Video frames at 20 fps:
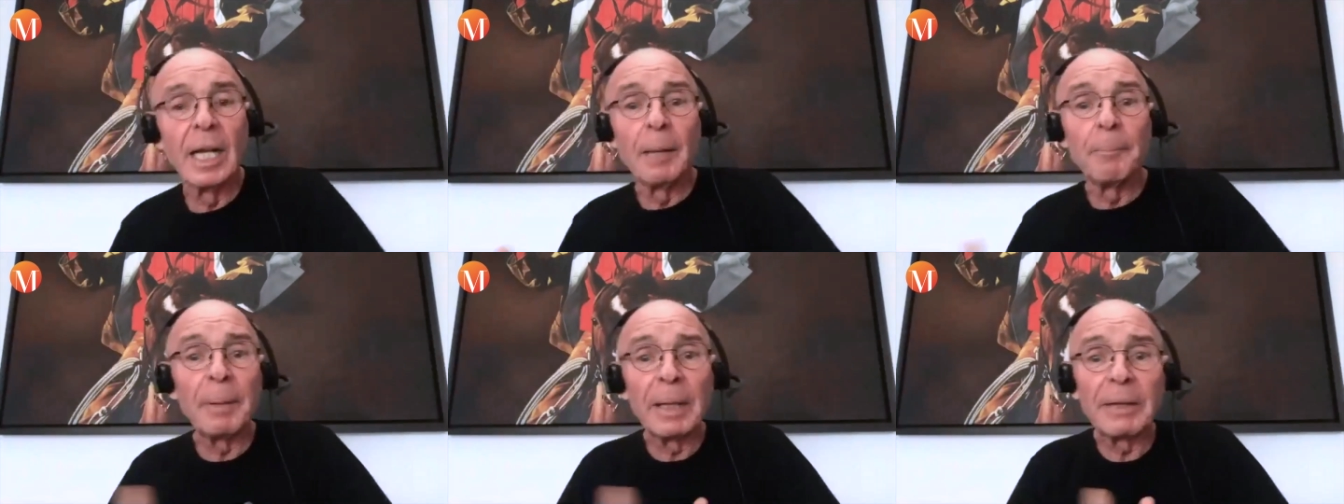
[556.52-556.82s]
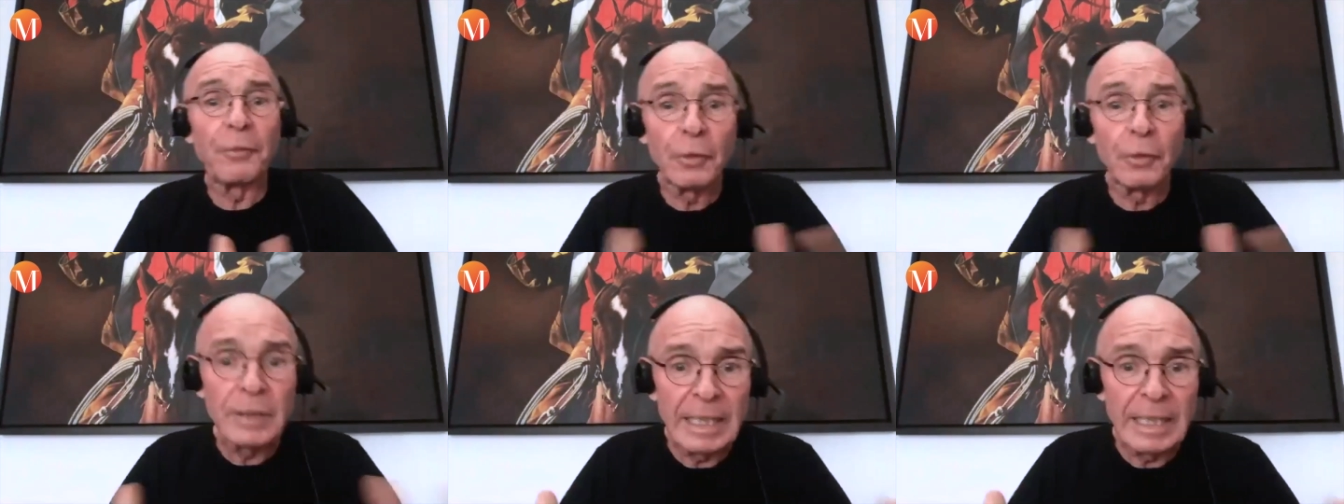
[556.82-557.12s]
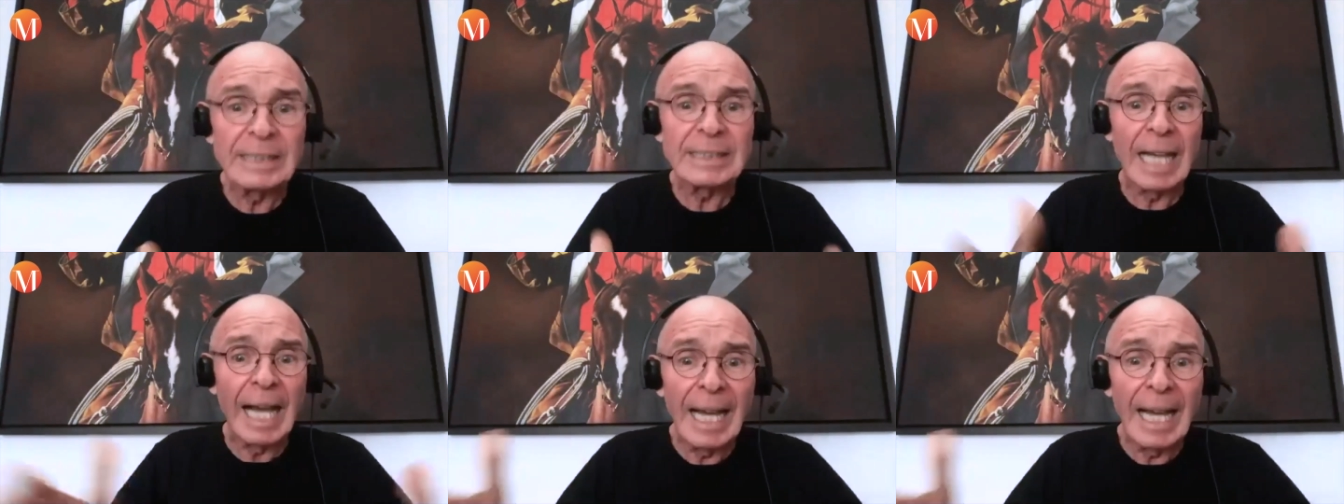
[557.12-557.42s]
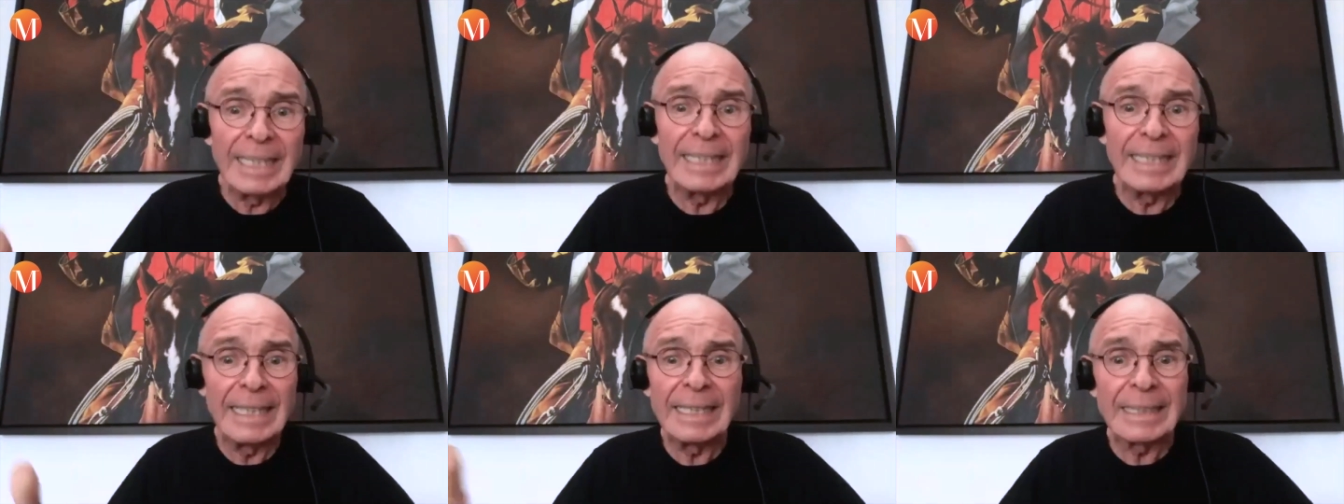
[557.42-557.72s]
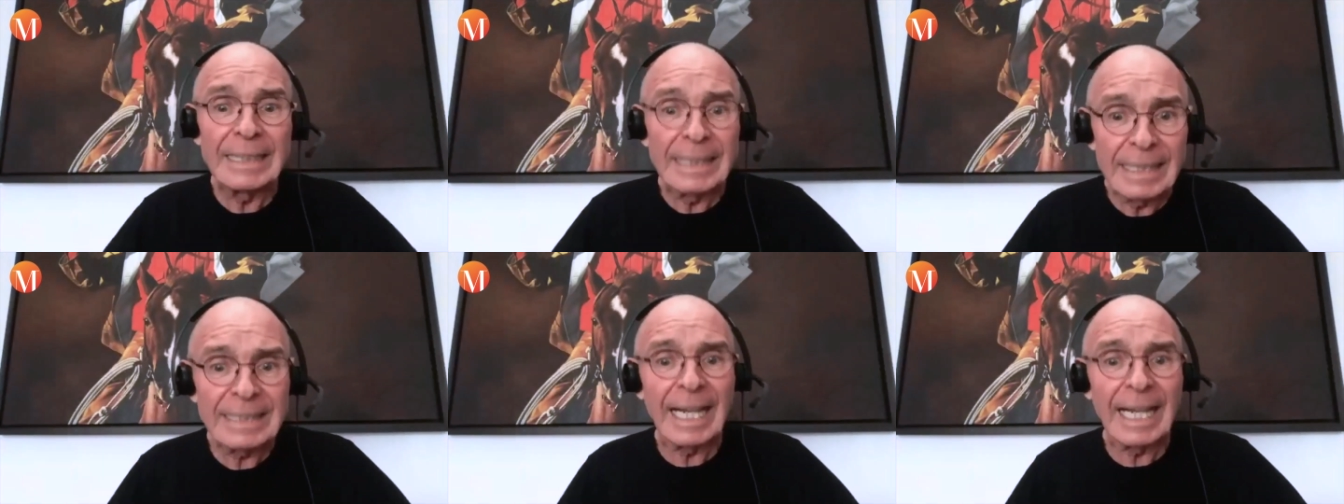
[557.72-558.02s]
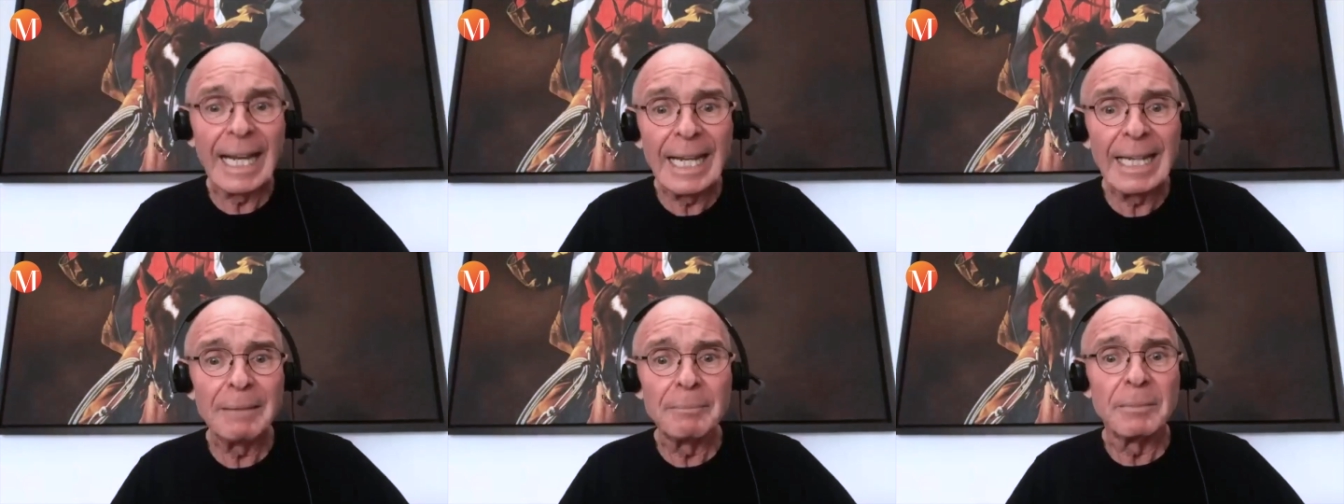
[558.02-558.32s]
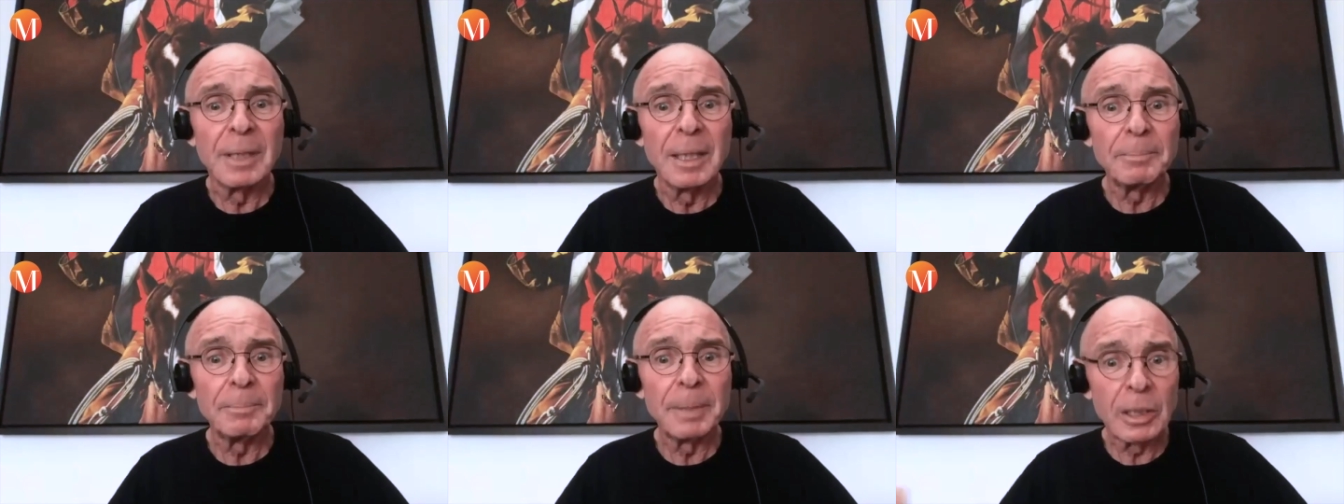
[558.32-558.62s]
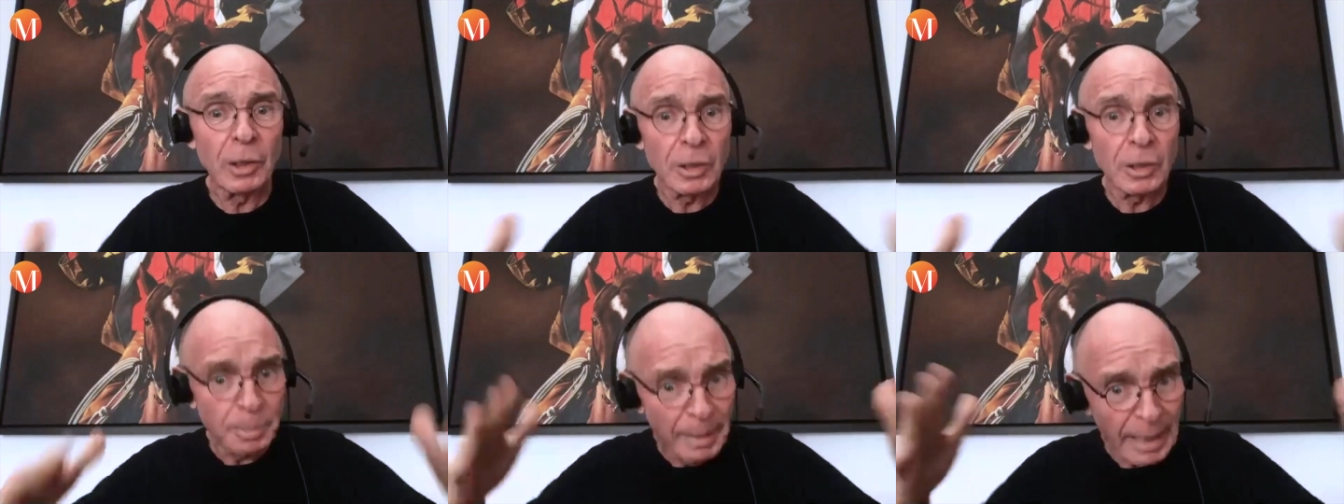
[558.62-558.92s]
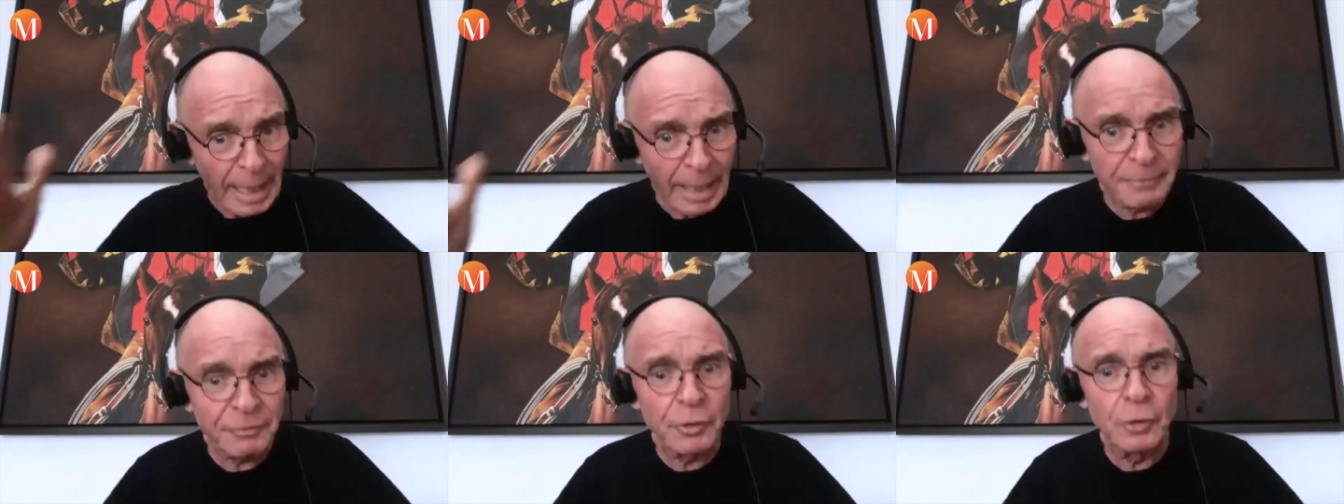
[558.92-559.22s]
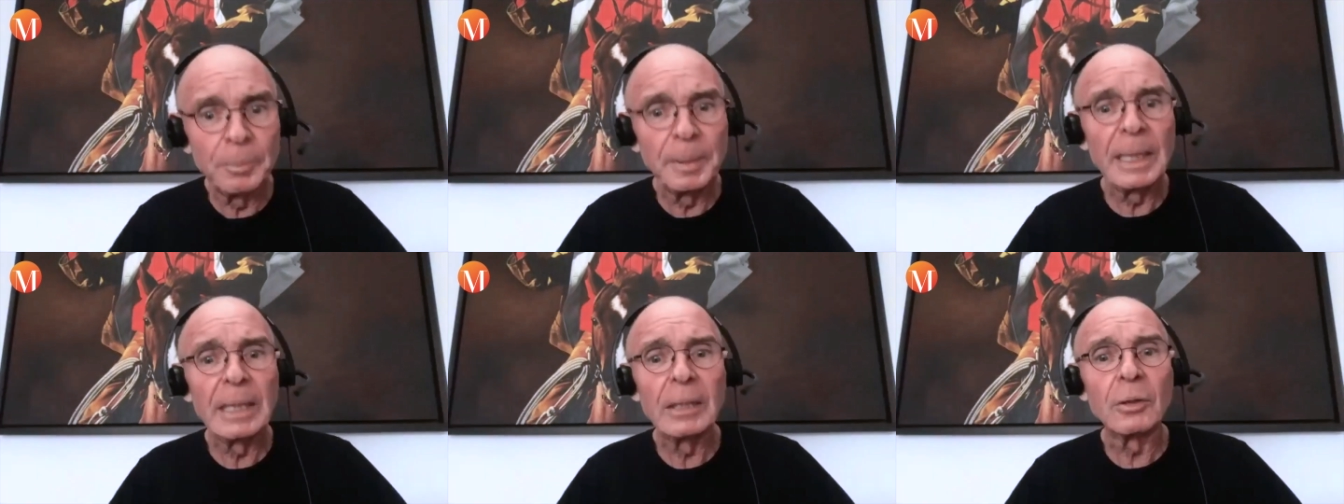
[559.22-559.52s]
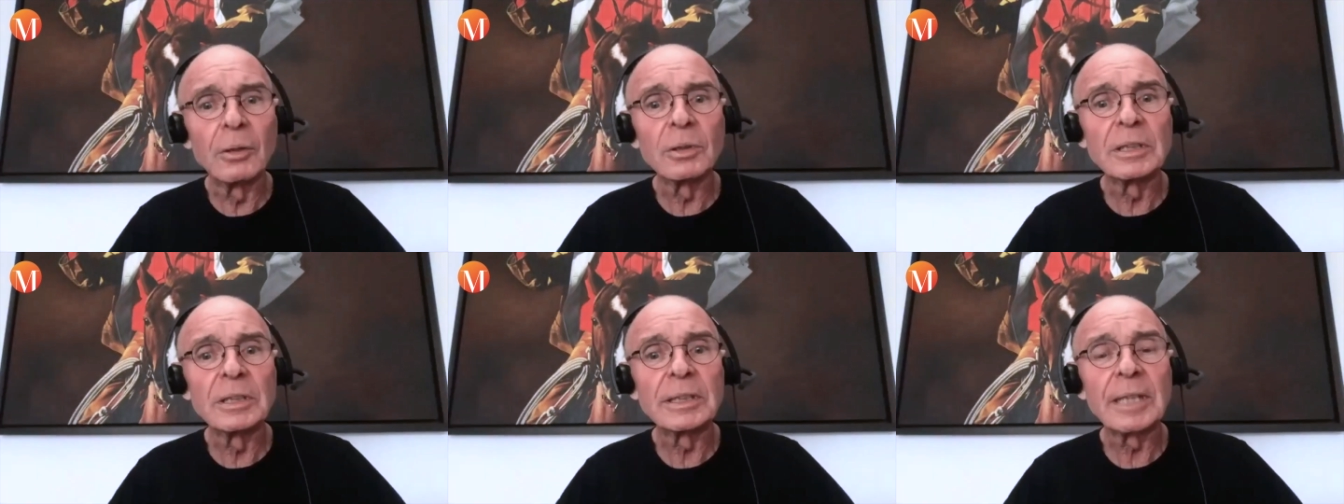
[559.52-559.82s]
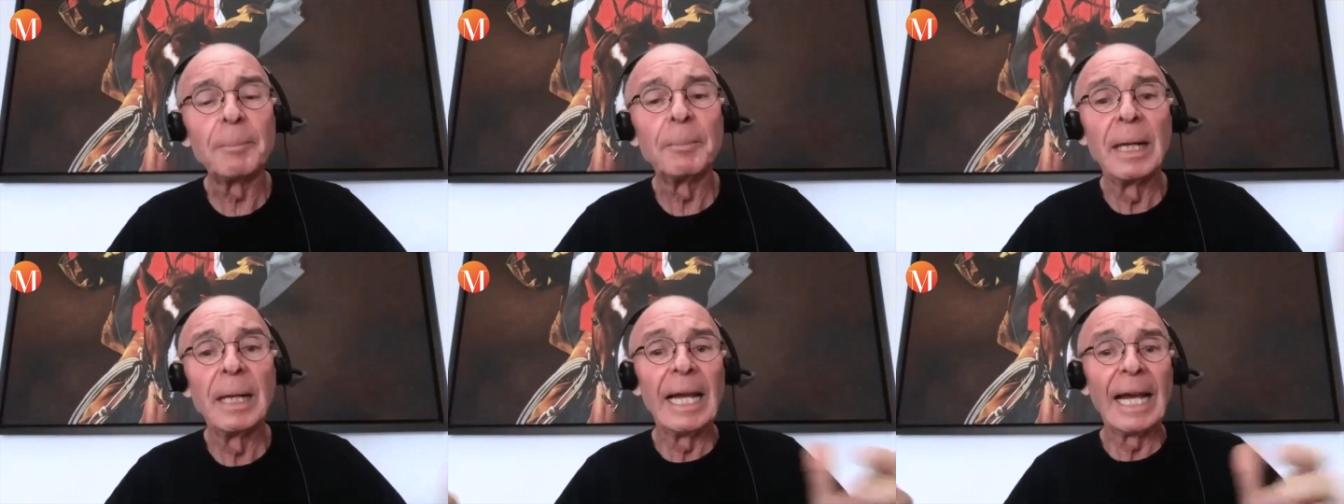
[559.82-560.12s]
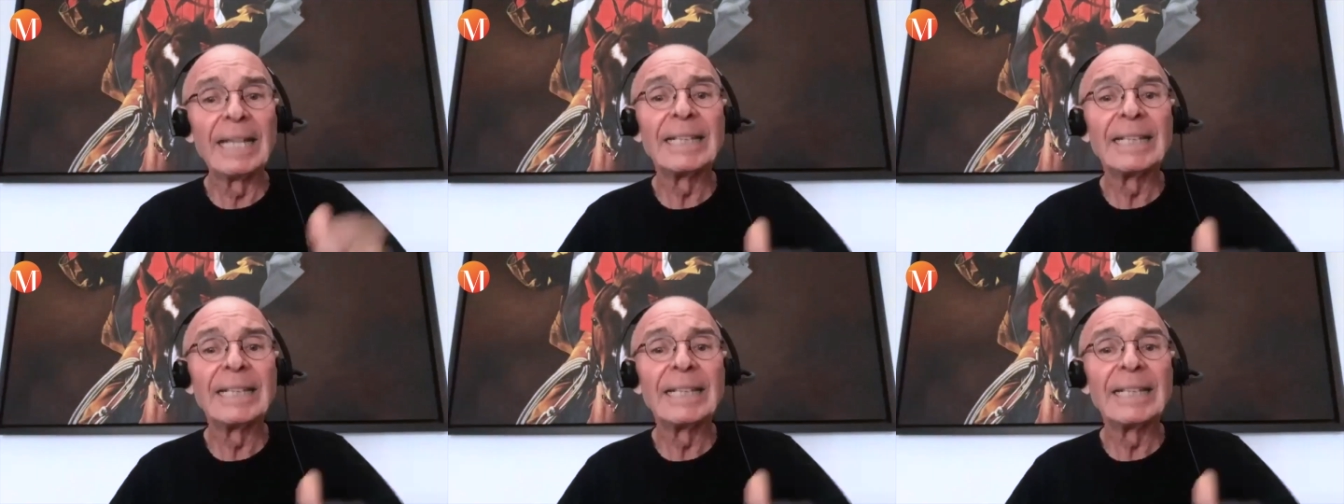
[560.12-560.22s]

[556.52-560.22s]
But for this, I need the time, because we have to build all this up.